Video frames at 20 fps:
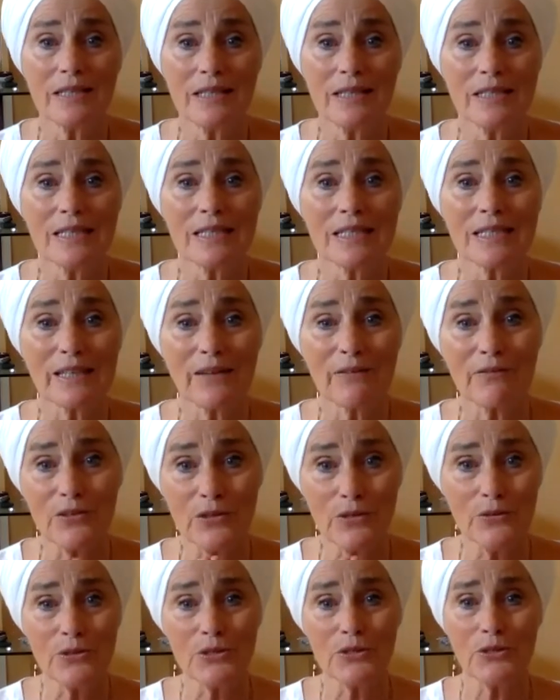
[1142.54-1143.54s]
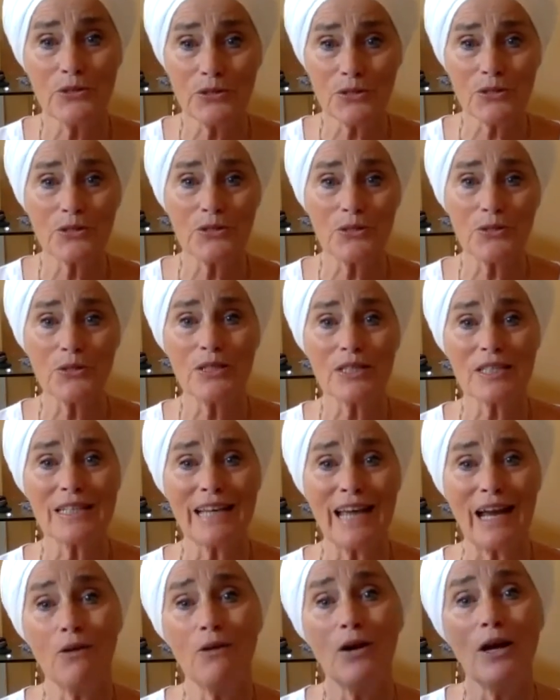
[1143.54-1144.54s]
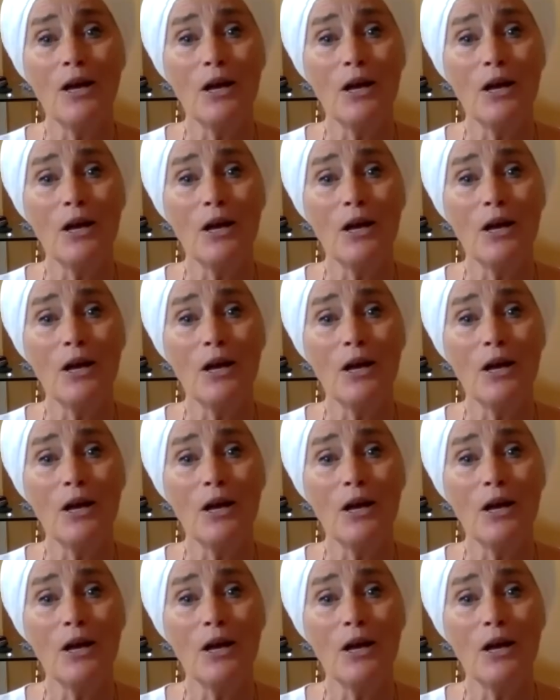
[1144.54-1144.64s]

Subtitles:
is, if you choose to do this now,